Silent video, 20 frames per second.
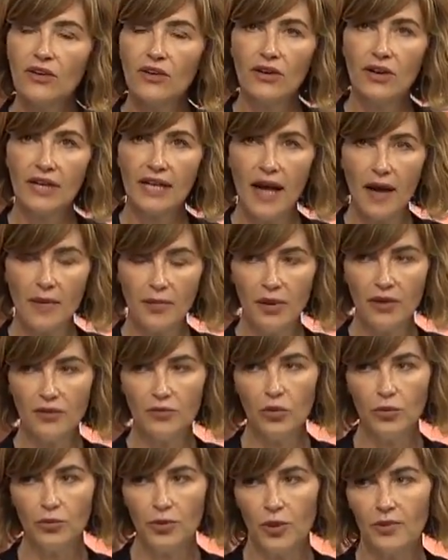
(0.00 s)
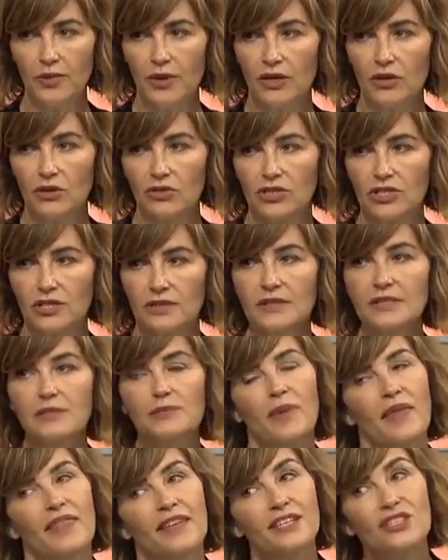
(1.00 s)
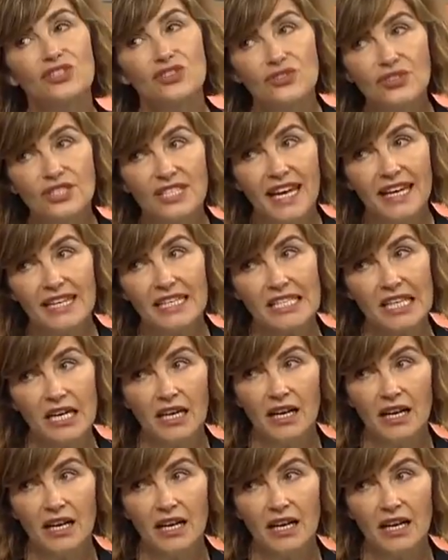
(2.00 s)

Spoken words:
There are a couple of more permanent options, but they do take